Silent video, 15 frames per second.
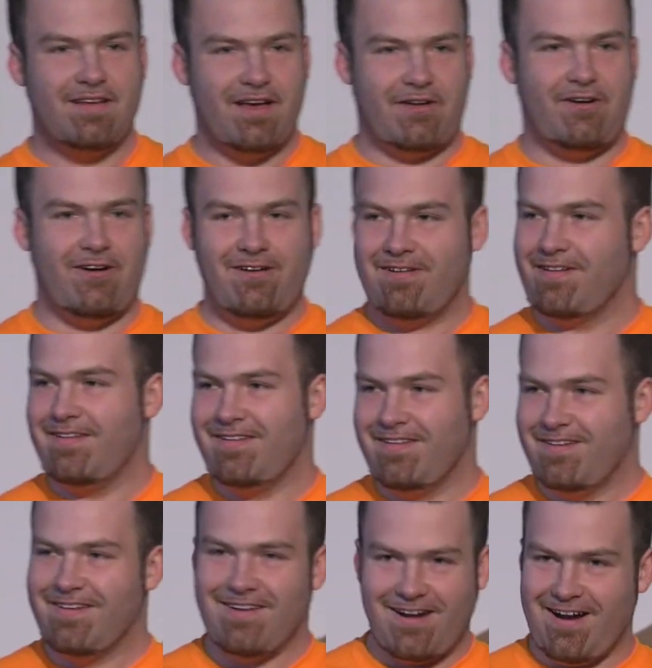at all?
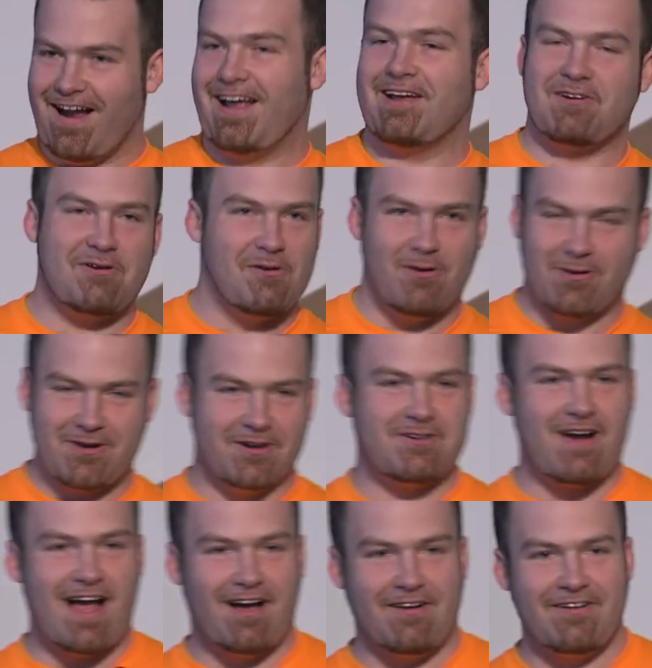All right, cool, good
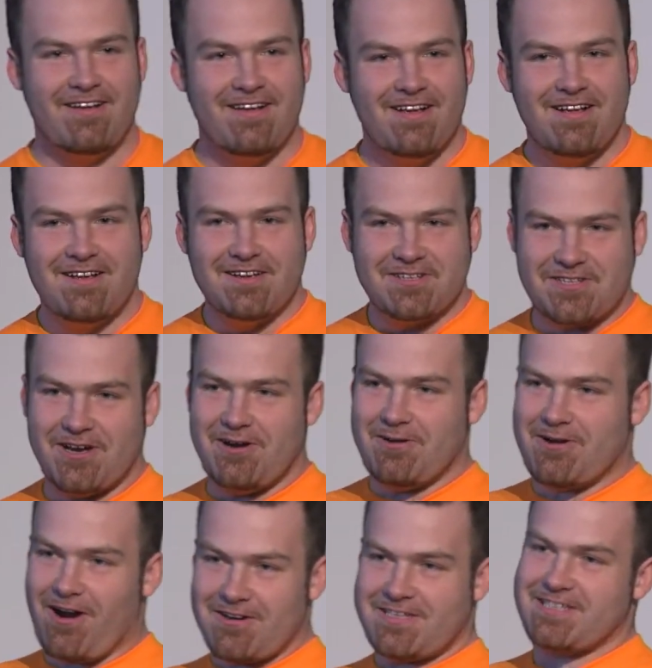crowd.
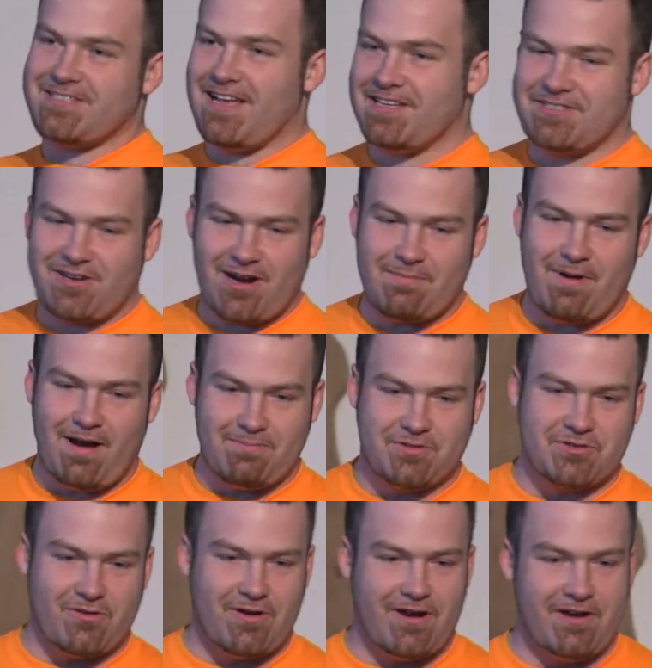So Kartik's last startup,
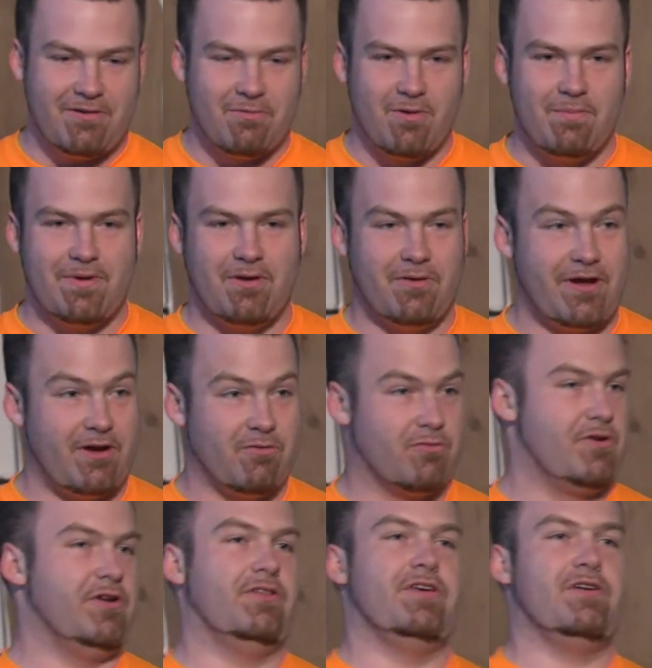Upstroid, we're building
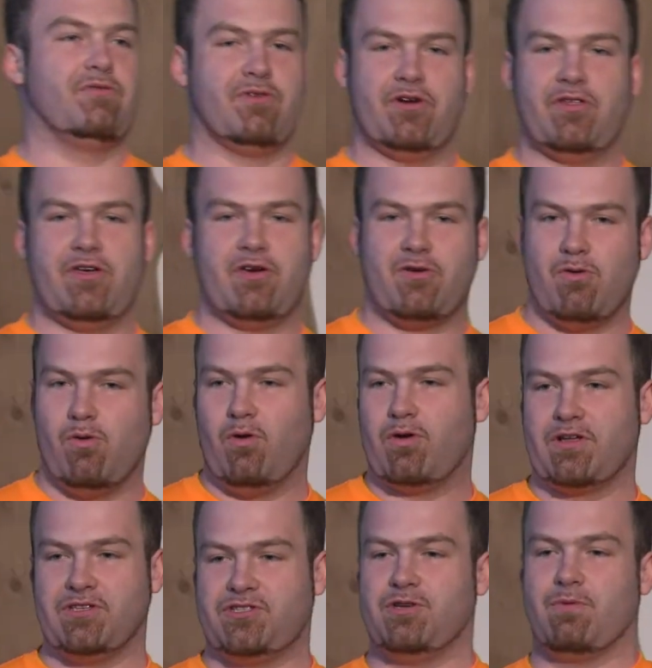really, really cool
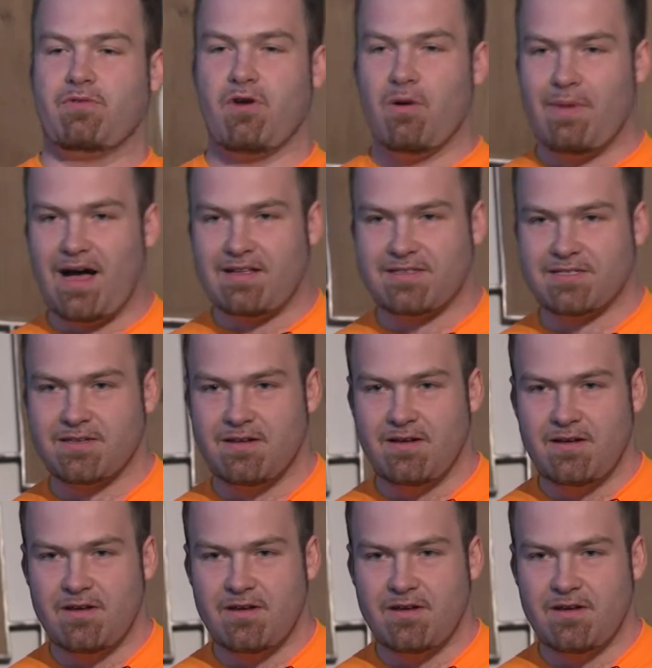consumer robots.